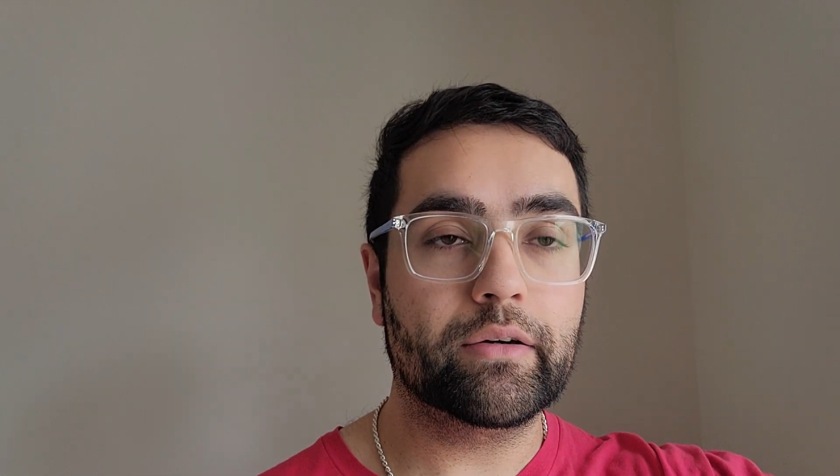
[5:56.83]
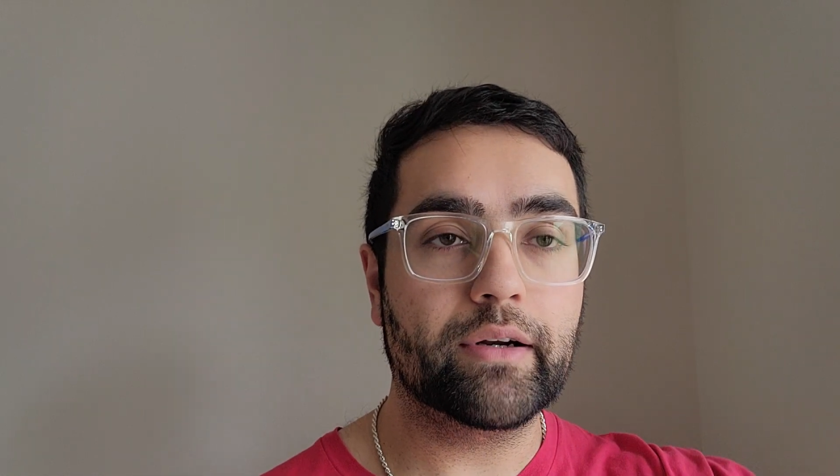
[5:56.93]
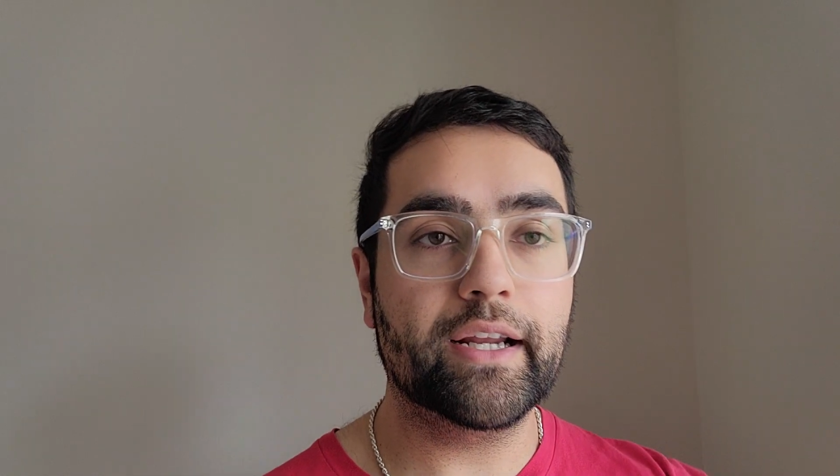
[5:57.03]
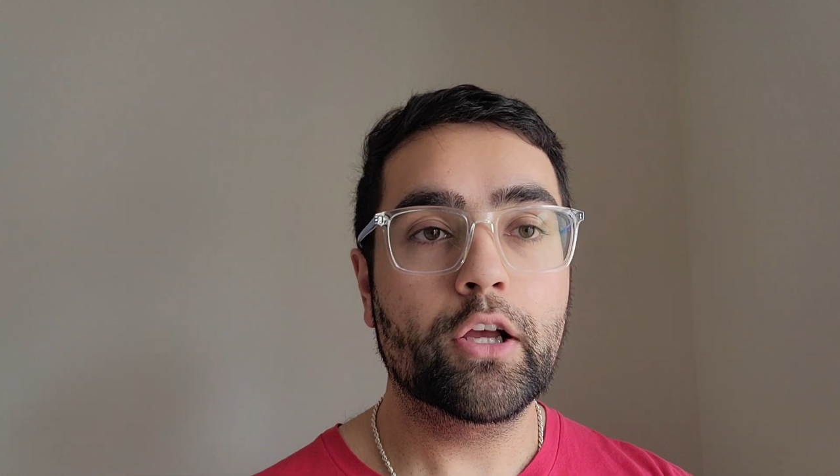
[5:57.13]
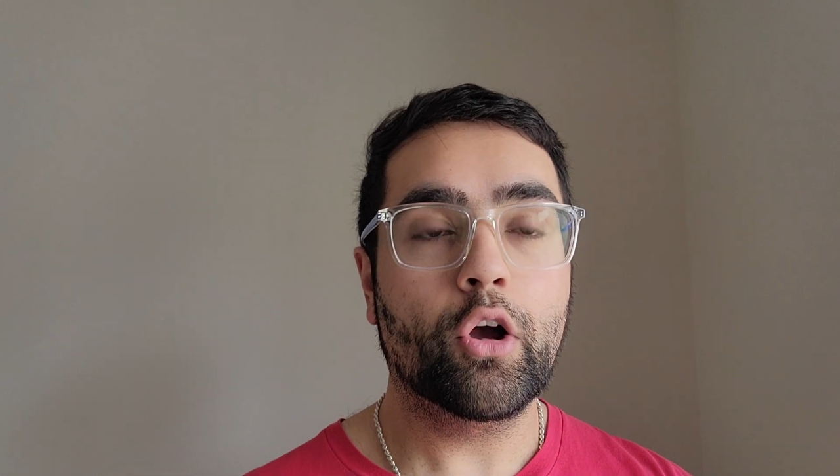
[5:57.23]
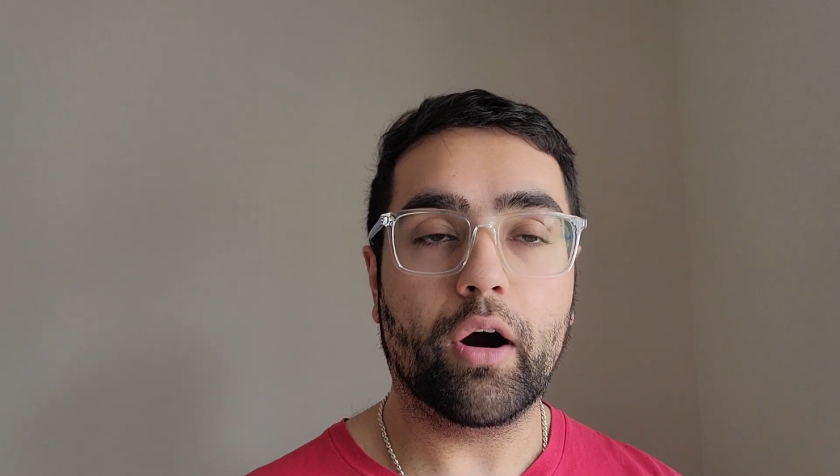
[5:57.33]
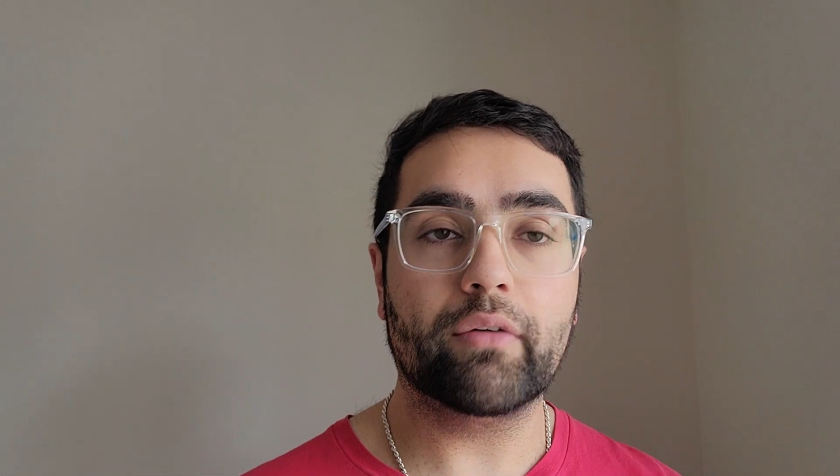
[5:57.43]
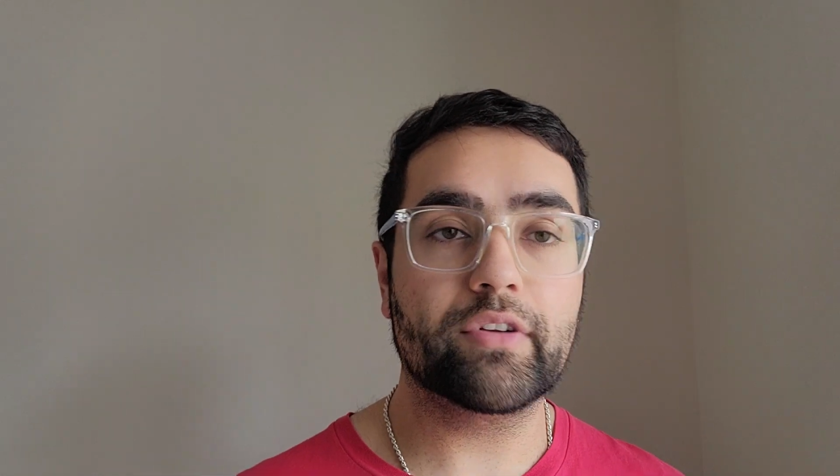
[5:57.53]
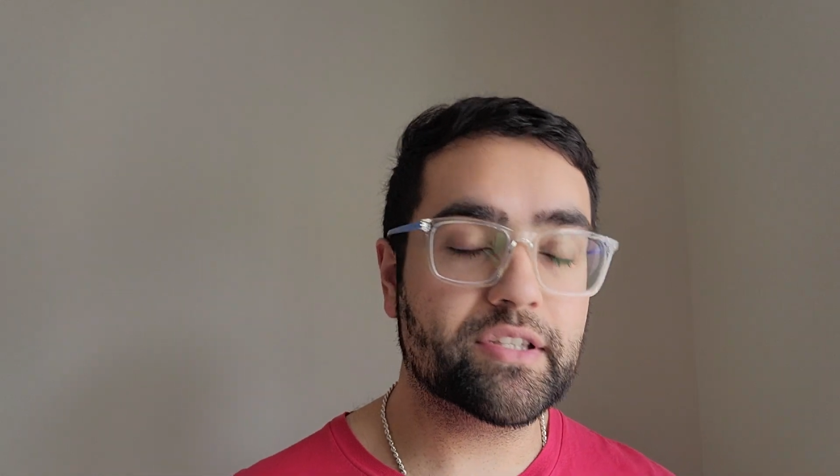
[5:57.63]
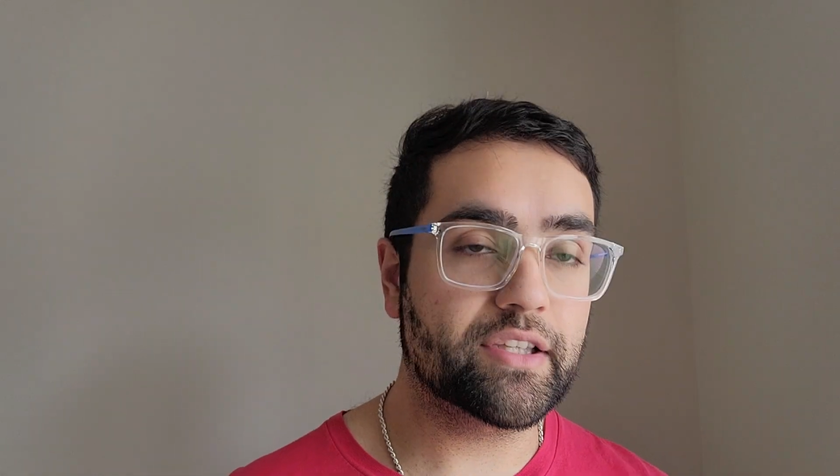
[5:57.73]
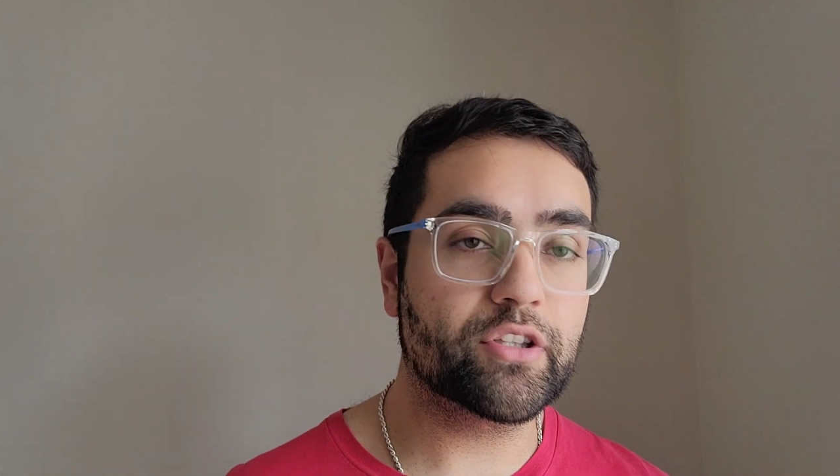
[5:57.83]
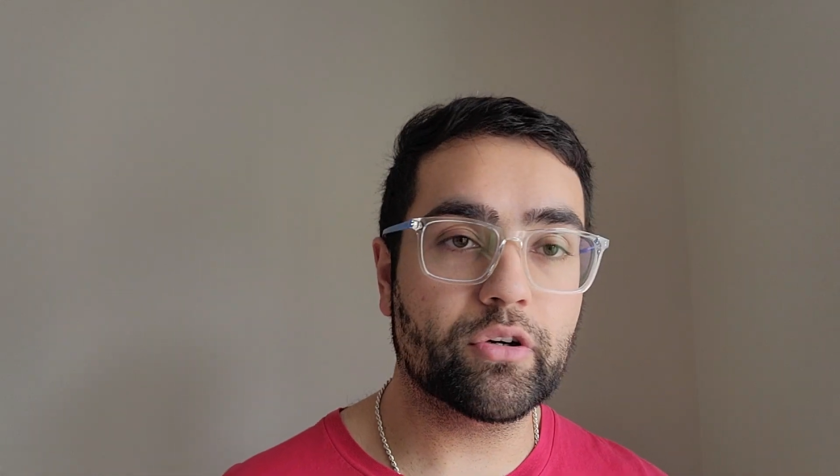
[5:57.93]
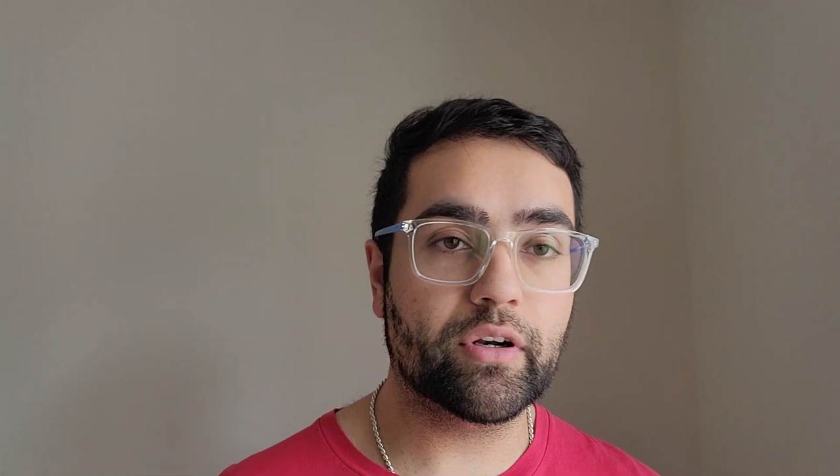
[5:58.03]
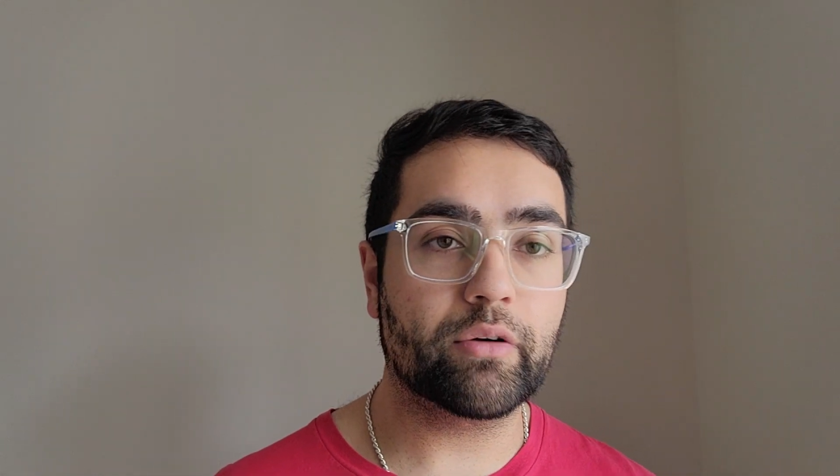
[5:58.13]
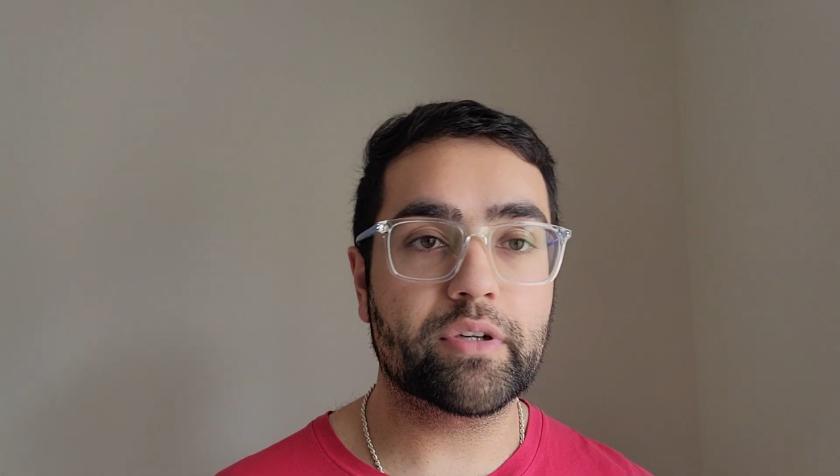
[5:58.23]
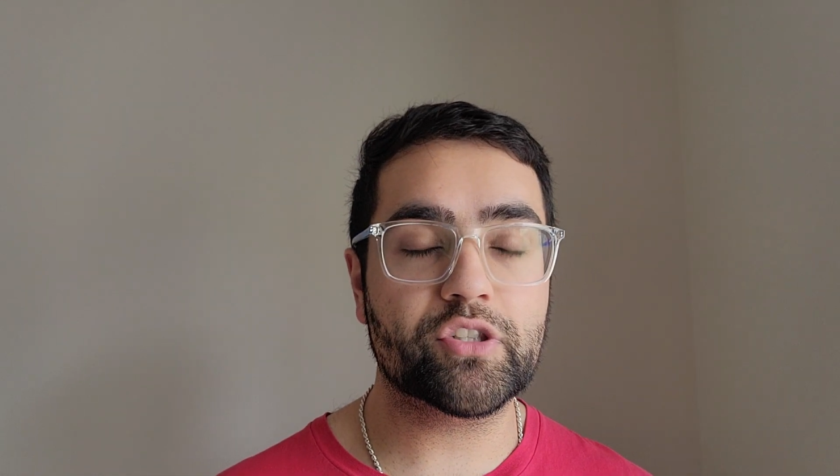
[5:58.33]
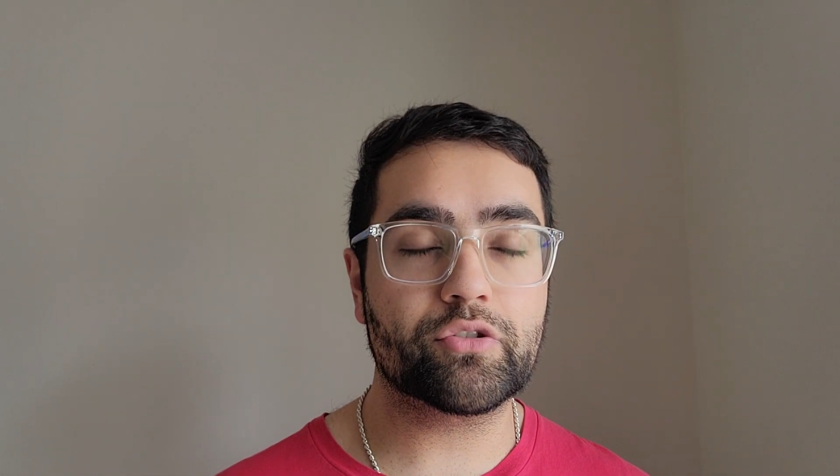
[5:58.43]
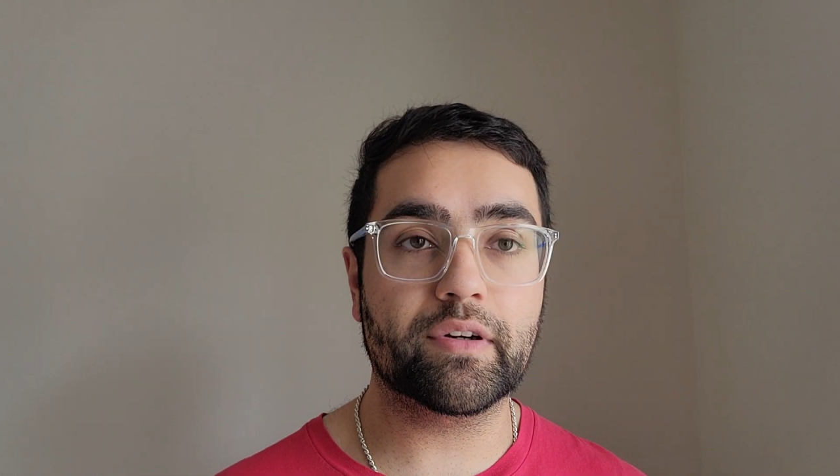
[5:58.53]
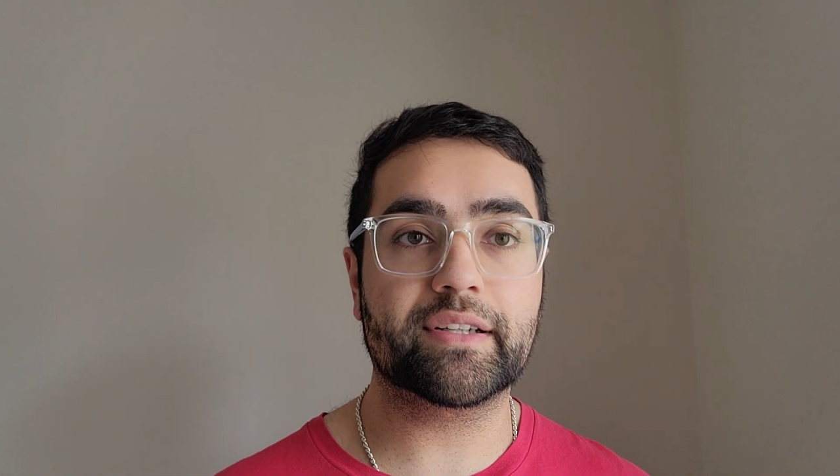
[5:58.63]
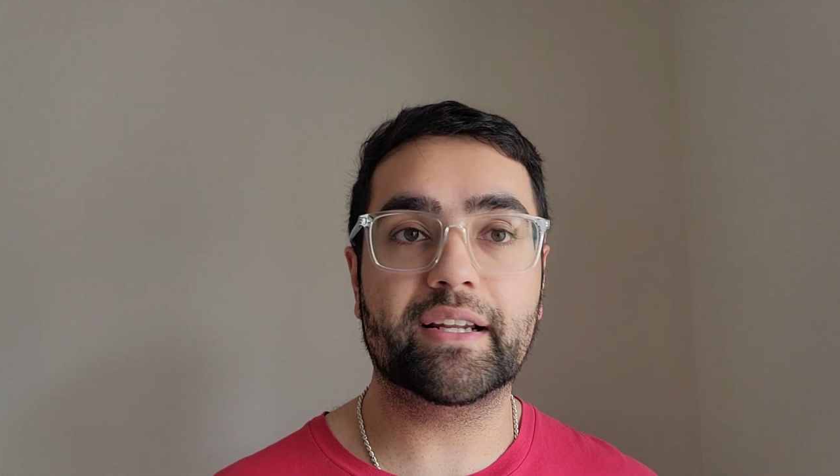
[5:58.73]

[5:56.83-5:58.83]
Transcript: Right? Obviously, you're going to restrict.